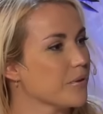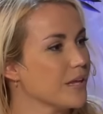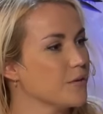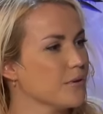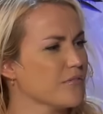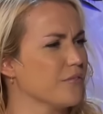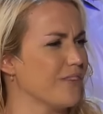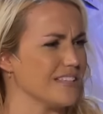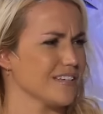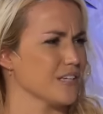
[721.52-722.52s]
then whoever Damn.
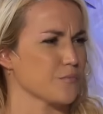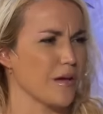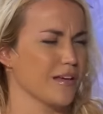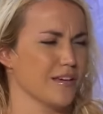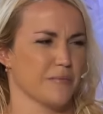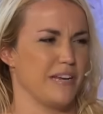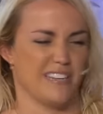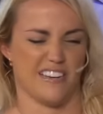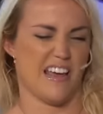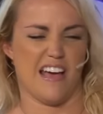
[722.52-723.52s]
invented it's probably gonna be
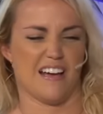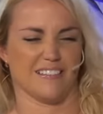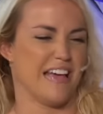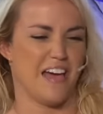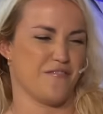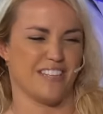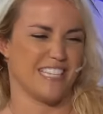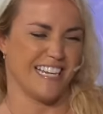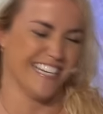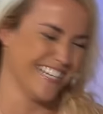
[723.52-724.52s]
like, nah, because I invented it.